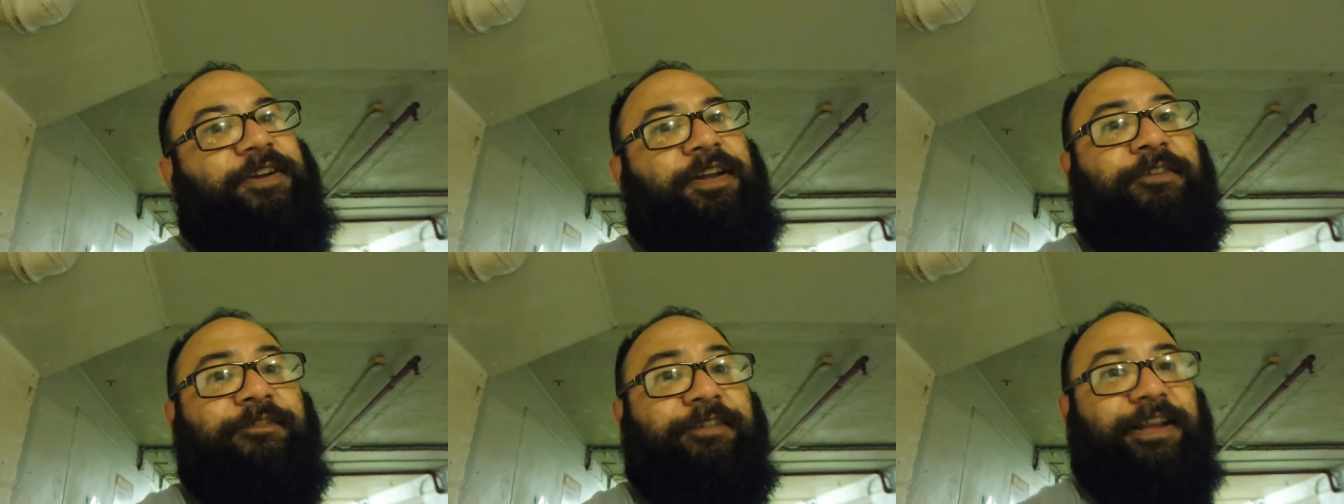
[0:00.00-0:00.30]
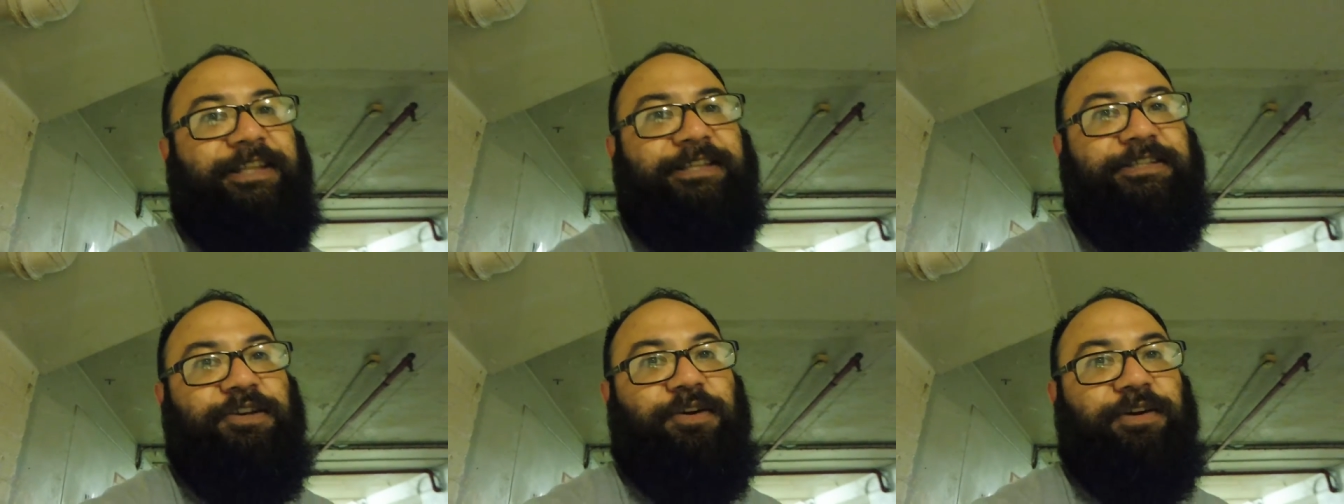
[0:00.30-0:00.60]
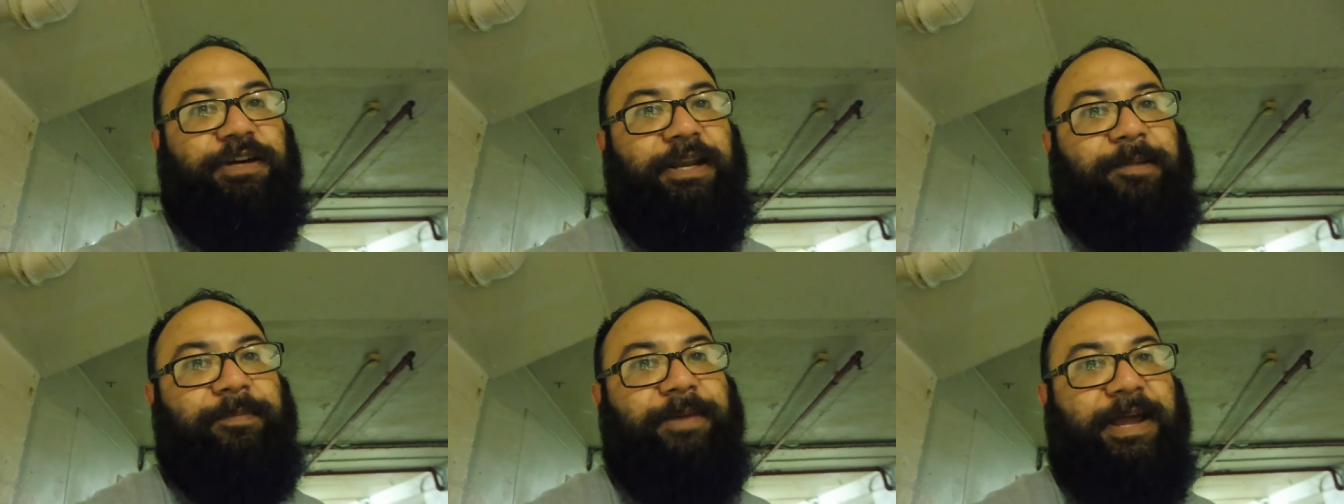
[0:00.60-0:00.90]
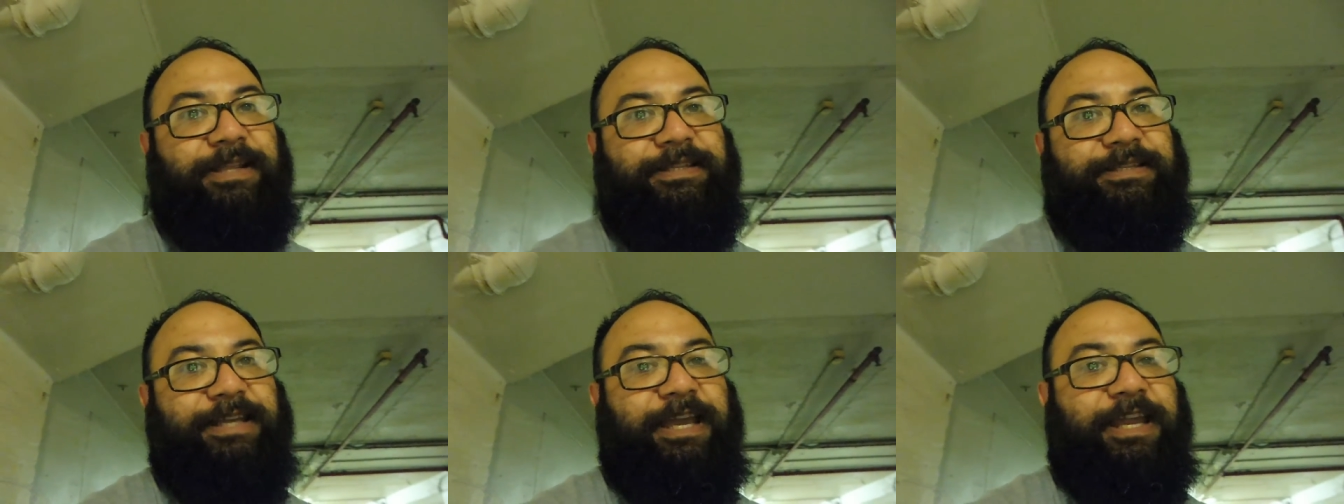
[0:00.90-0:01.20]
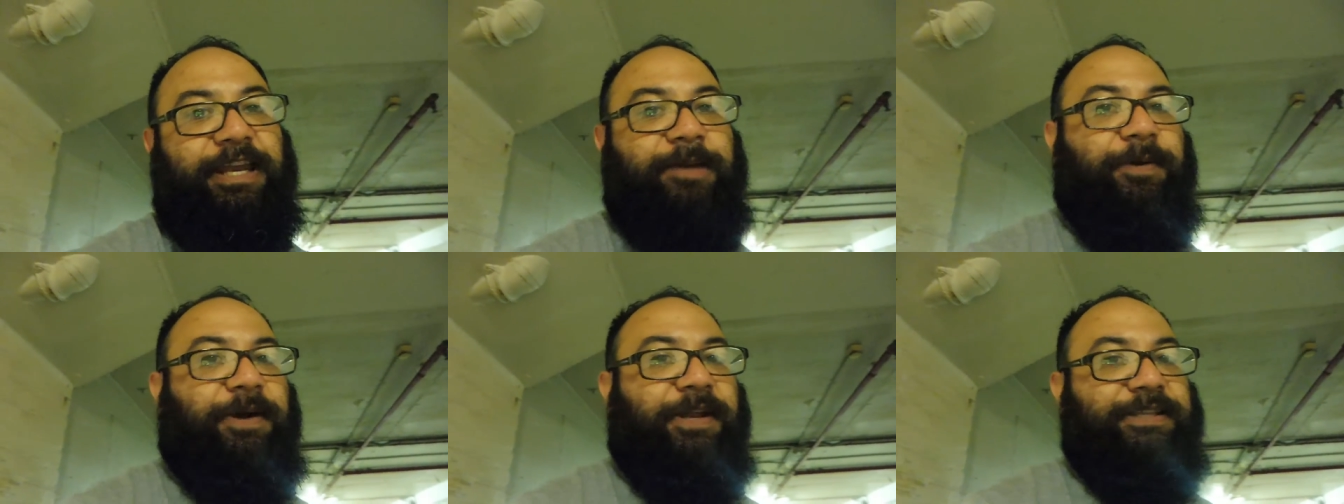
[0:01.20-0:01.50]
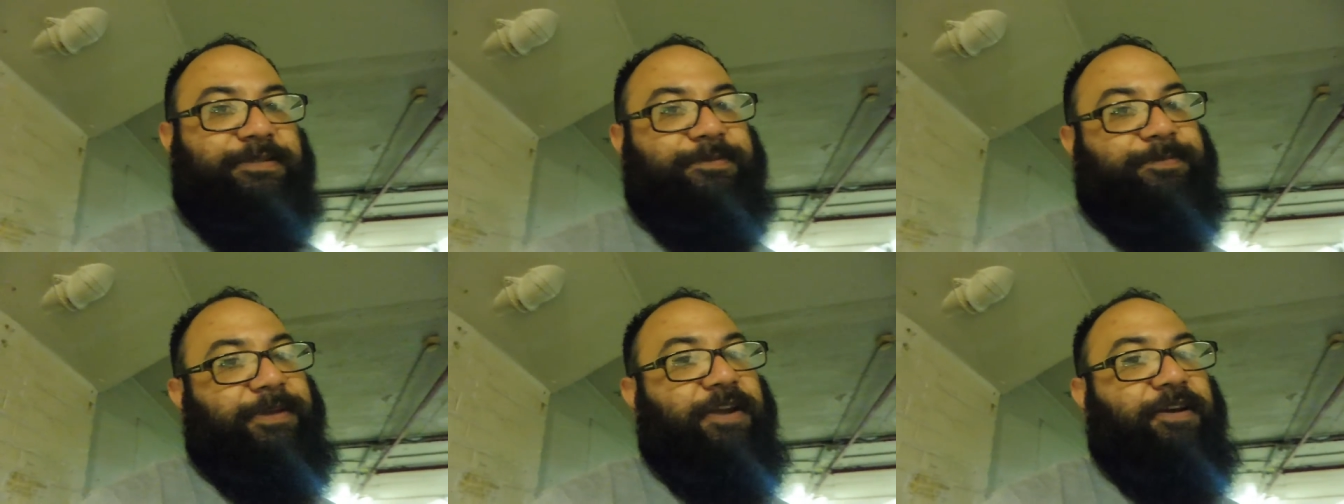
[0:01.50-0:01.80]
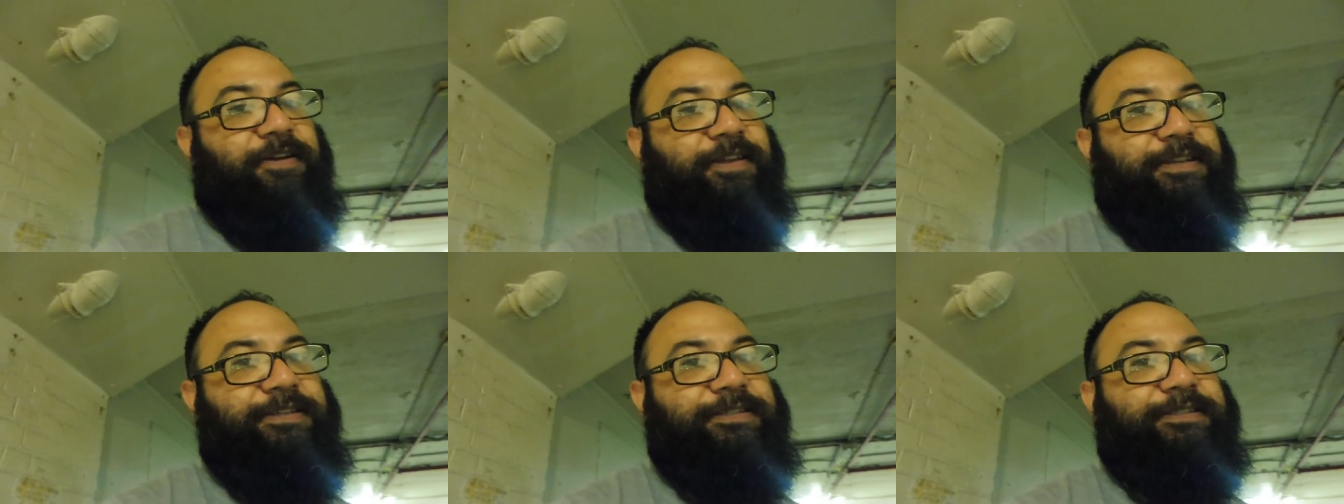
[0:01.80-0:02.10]
not really talking about it to anybody, to be
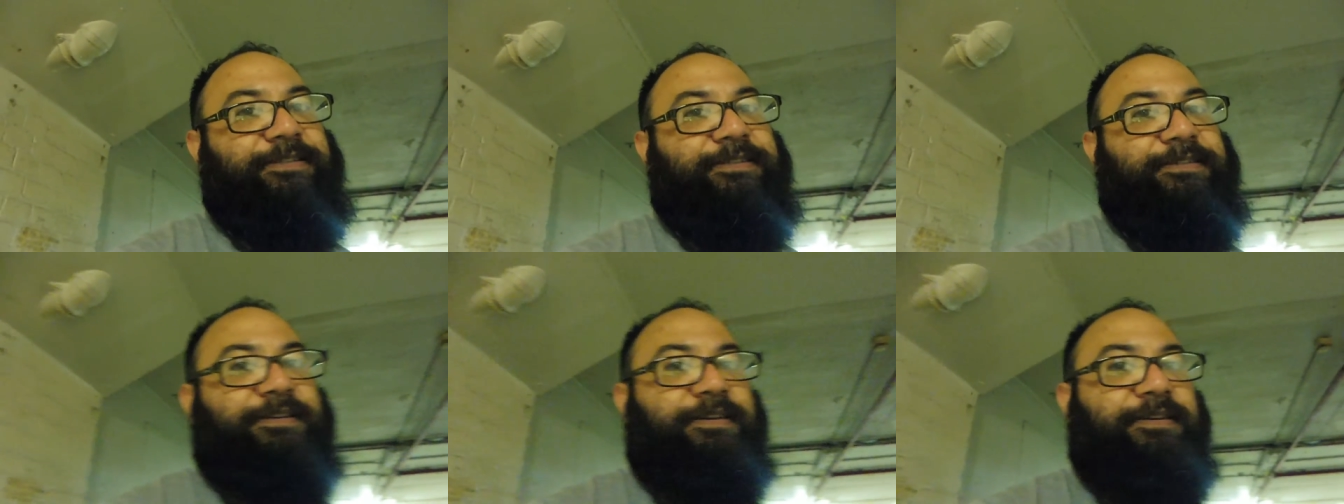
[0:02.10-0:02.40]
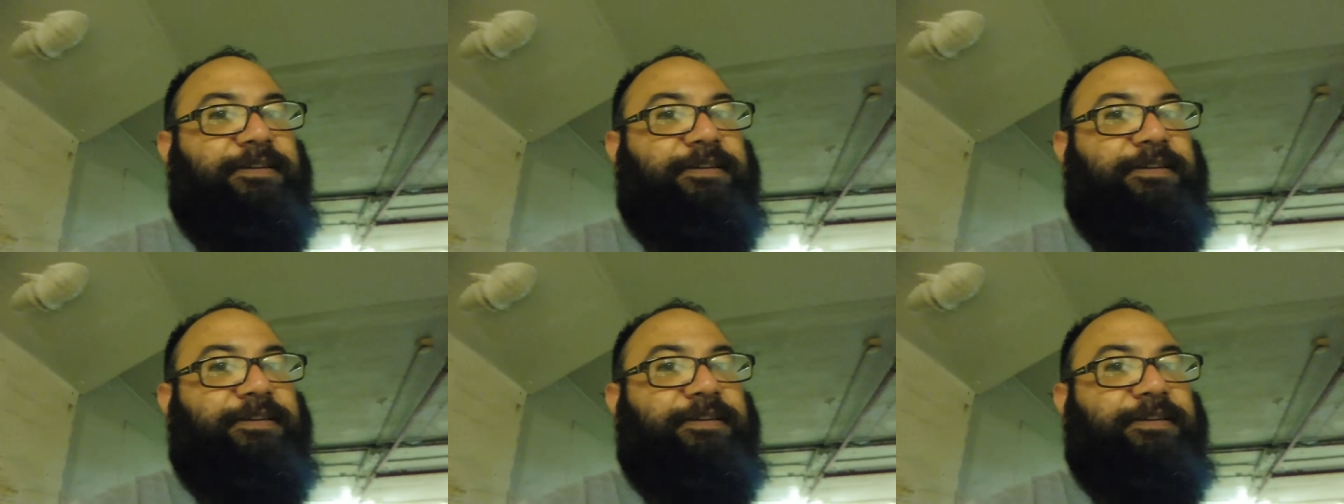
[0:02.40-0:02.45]
honest.